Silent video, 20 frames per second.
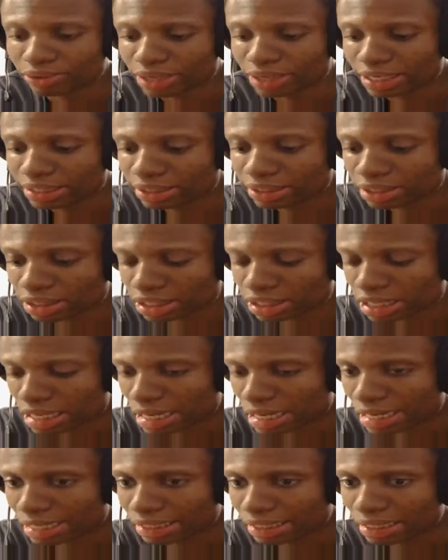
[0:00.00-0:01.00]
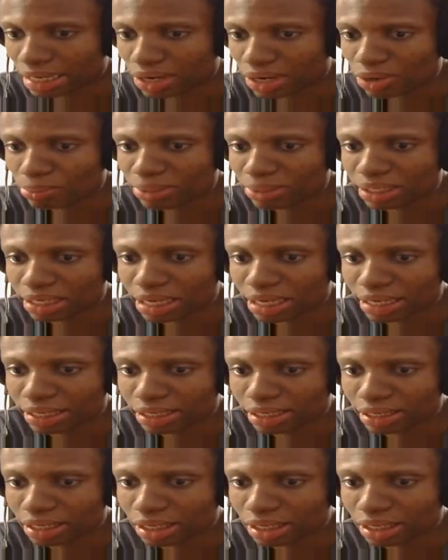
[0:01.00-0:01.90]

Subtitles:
right? And I'll be like,